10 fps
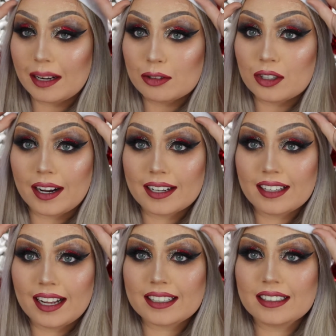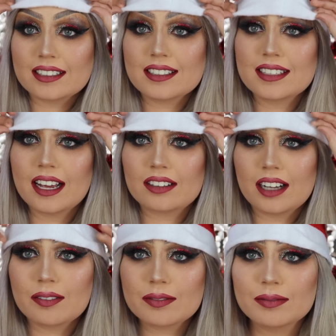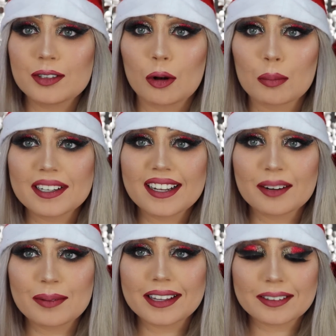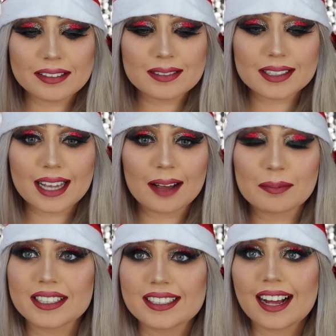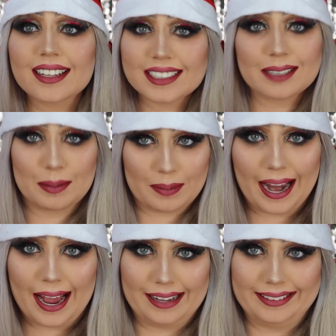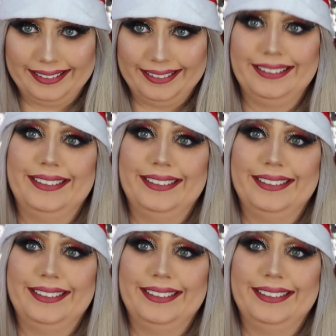I'm trying, like, this is how normally I'd wear the Christmas hat, but you can't see my brows.